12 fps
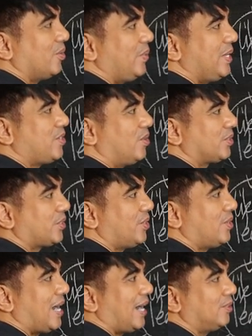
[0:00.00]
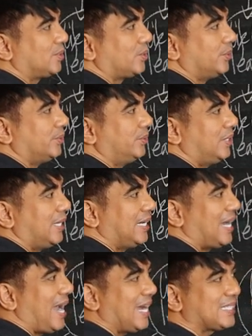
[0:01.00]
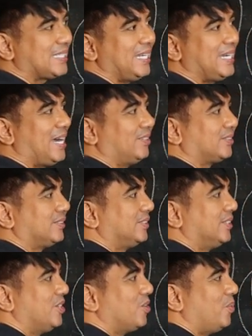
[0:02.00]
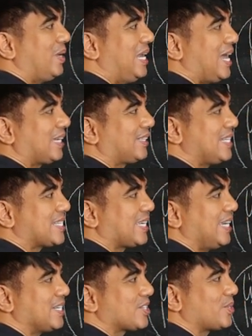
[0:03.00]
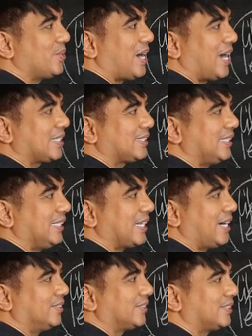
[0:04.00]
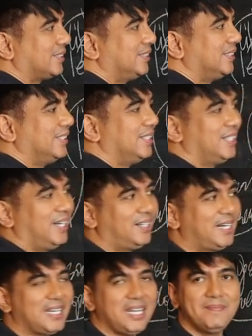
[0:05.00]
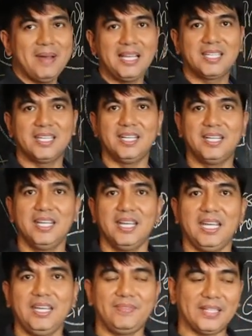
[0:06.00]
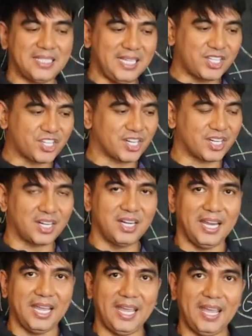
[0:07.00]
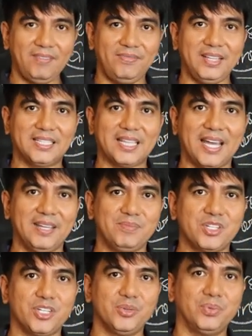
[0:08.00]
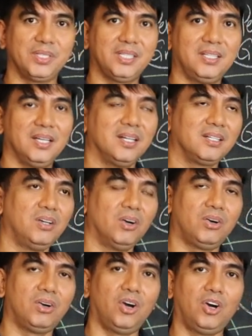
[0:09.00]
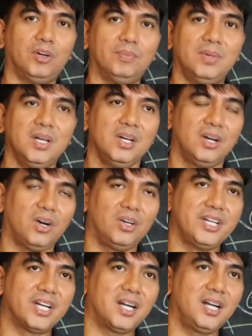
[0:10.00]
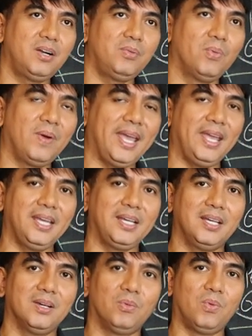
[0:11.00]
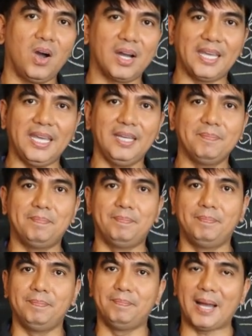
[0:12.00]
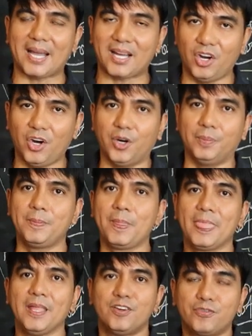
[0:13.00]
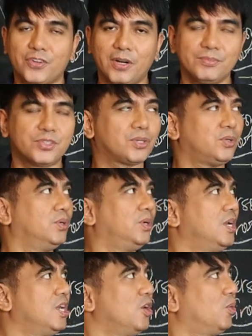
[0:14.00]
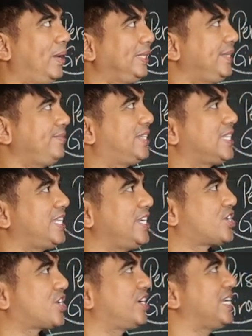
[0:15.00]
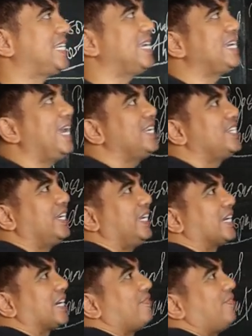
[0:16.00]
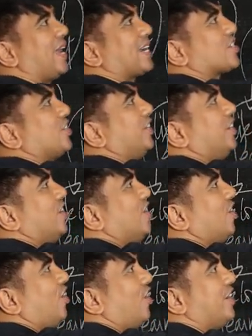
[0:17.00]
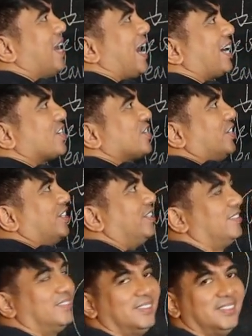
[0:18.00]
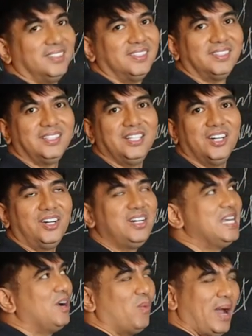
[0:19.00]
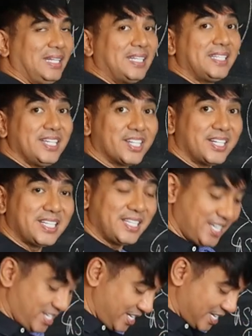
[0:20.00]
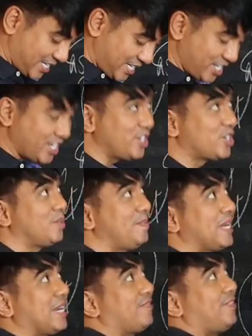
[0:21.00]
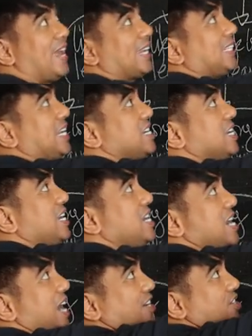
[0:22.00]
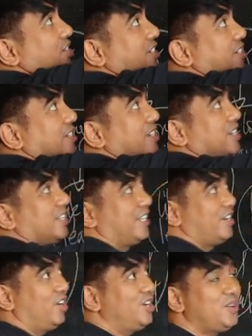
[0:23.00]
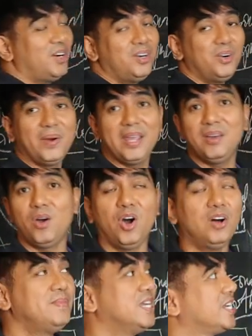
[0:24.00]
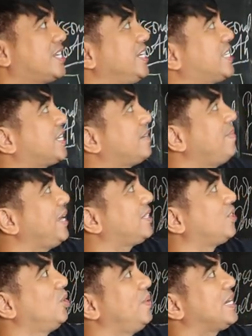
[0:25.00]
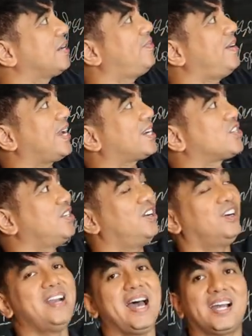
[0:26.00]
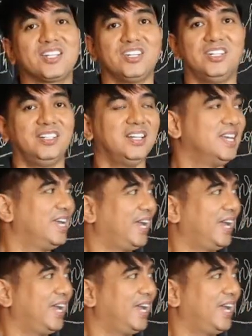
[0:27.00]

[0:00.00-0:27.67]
We don't know how to act it out. We lack the skills to act it out. All right, imagine if a teacher, every time she would go home on her way walking back home from school, what if the teacher is engaging in reflection on action? You know, while the teacher is teaching, the teaching should be reflecting in action. Then on her way home, she's doing reflection on action.